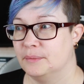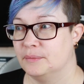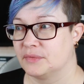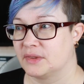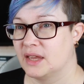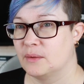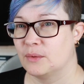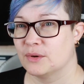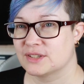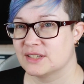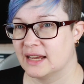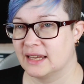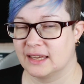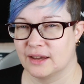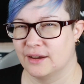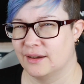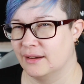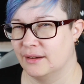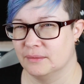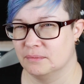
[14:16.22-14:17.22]
It was like
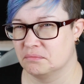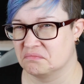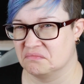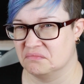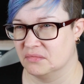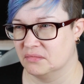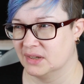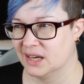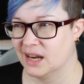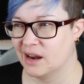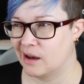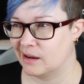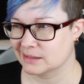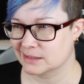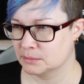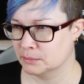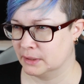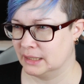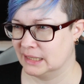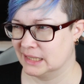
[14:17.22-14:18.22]
a
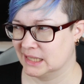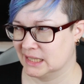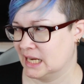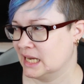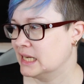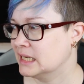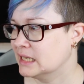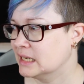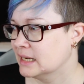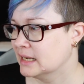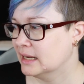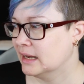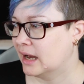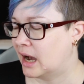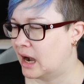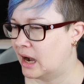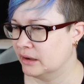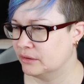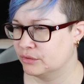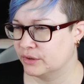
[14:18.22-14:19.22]
last minute thing.
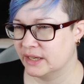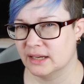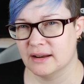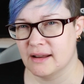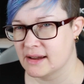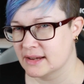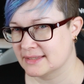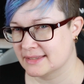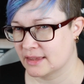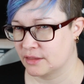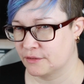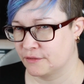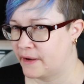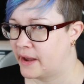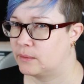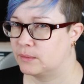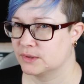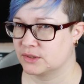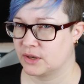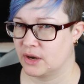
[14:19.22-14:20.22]
I realized that the
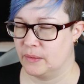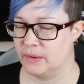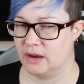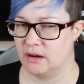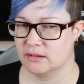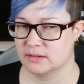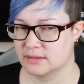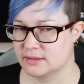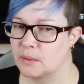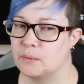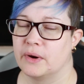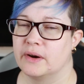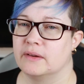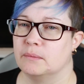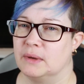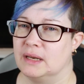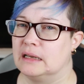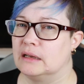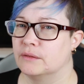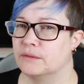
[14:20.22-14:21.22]
fair was going on somewhere in the
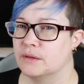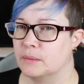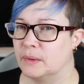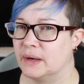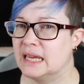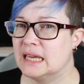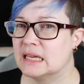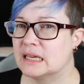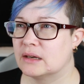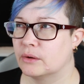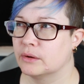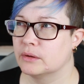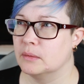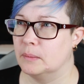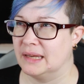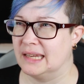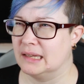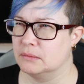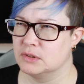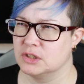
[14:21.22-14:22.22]
middle of the week, or
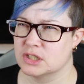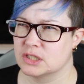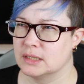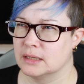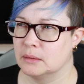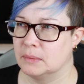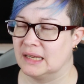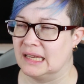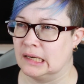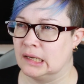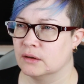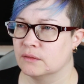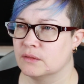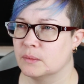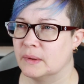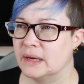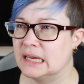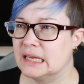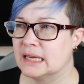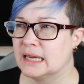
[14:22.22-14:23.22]
just in the beginning of the
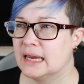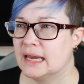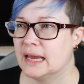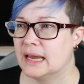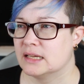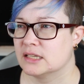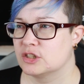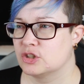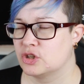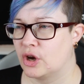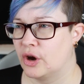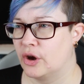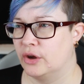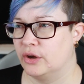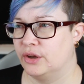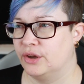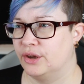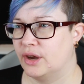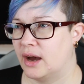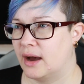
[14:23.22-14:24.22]
week.
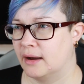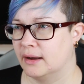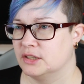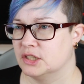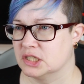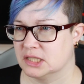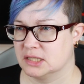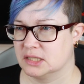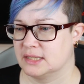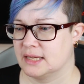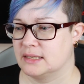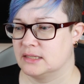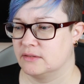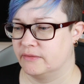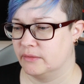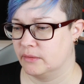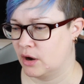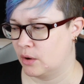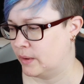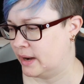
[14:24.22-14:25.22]
So I just sent
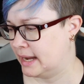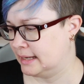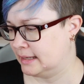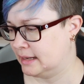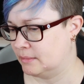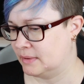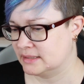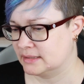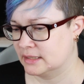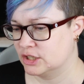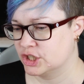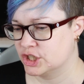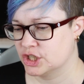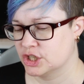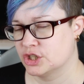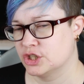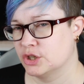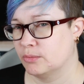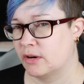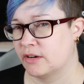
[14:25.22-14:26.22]
away a
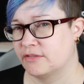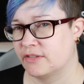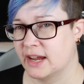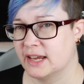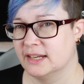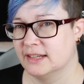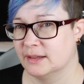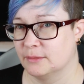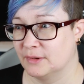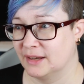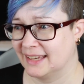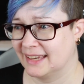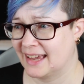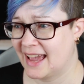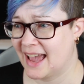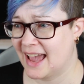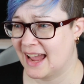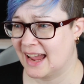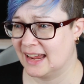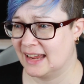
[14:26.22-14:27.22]
message to my friend. I'm like,
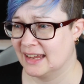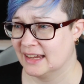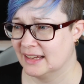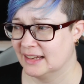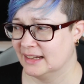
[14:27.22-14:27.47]
hey,